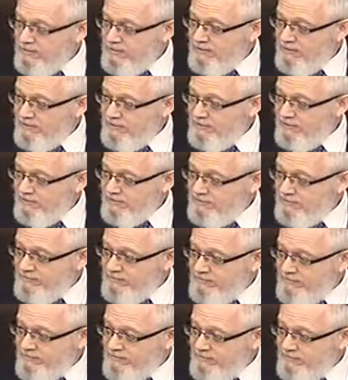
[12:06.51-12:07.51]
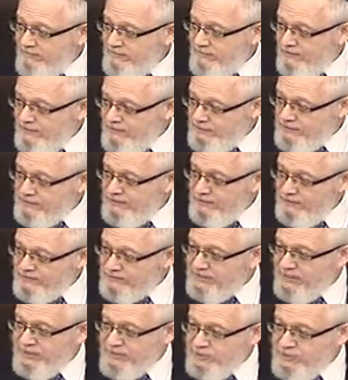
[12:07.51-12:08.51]
You know, he was in the middle of
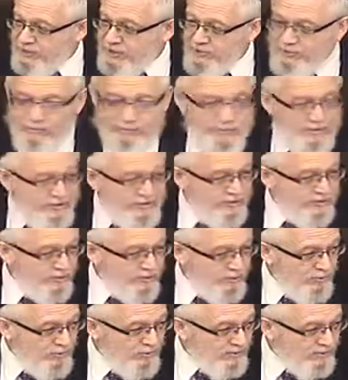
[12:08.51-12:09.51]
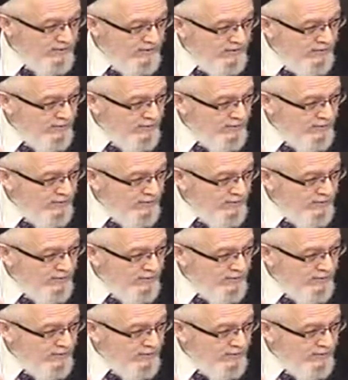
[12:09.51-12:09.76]
saying a shir, and one of the students, there was